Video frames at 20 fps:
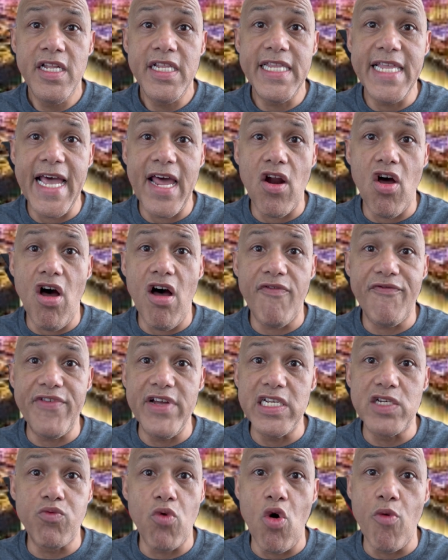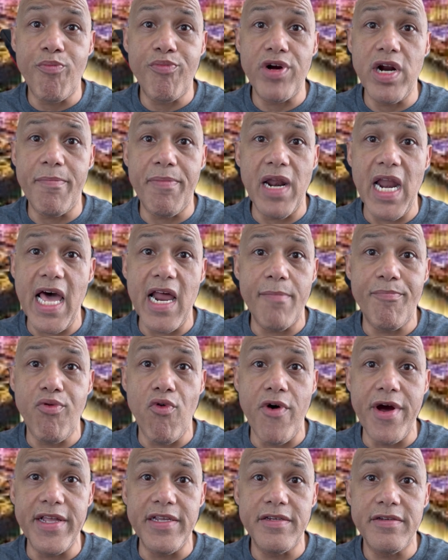That offense won't put up a lot of
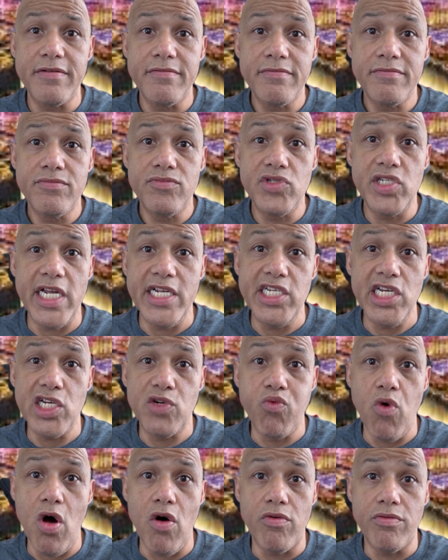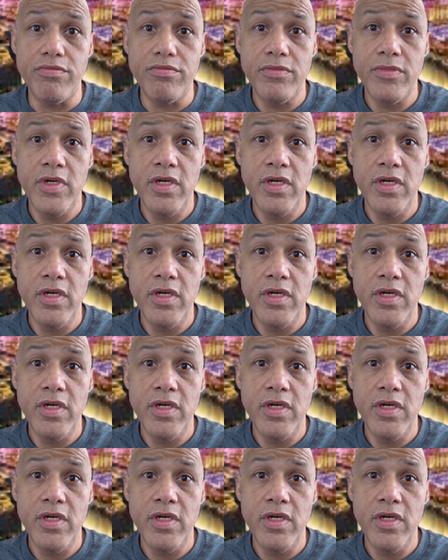points. They just won't.